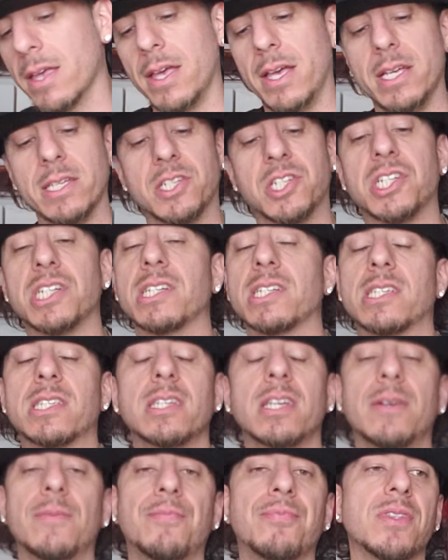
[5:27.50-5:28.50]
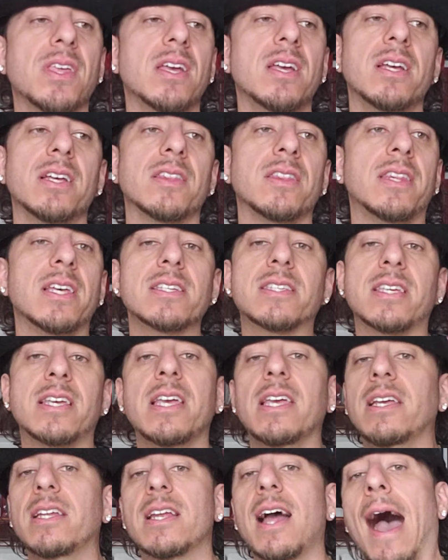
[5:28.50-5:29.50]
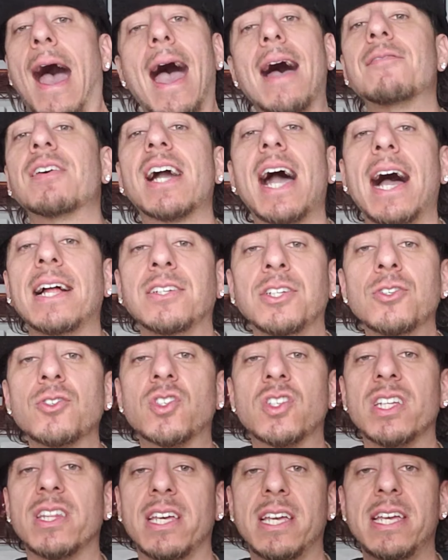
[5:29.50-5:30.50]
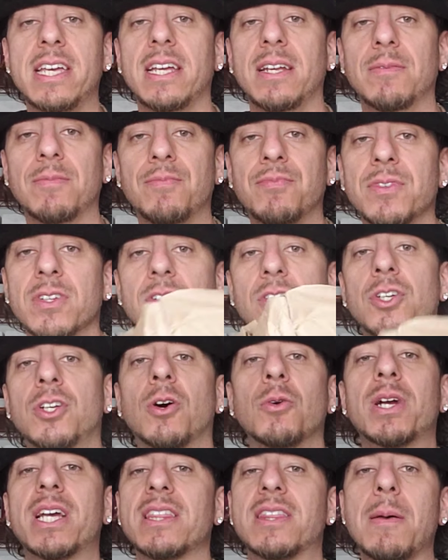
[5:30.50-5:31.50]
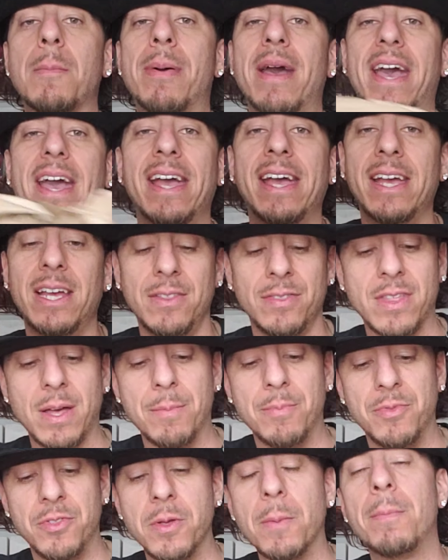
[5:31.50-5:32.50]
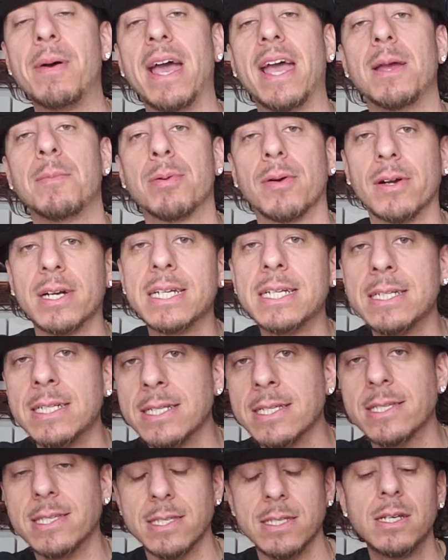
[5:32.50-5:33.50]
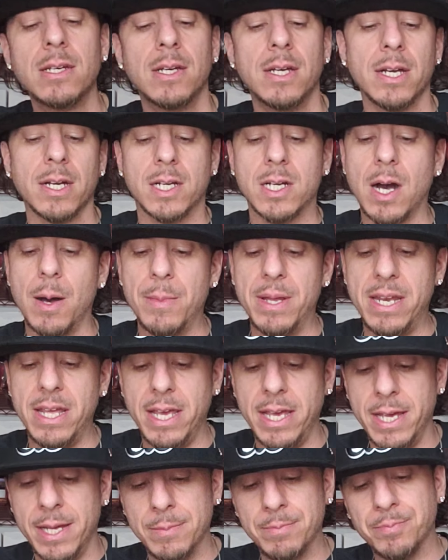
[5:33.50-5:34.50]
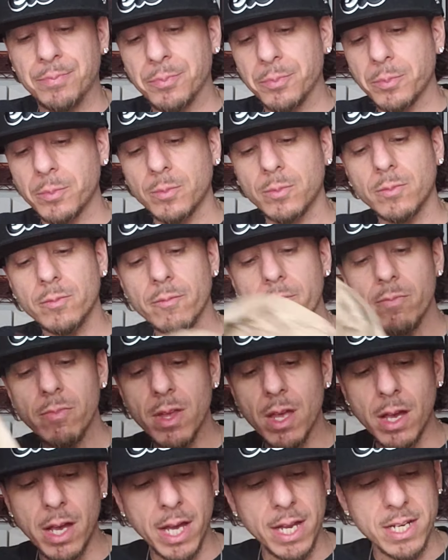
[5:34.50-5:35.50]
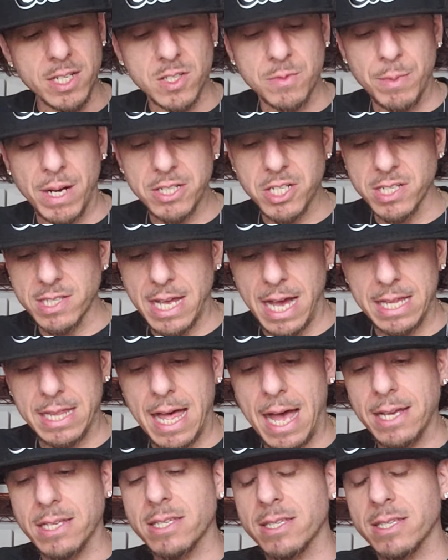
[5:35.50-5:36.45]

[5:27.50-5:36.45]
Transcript: it's just this heat. I haven't gotten used to the heat. You don't get the bay the, the bay breeze coming in. And as much as I like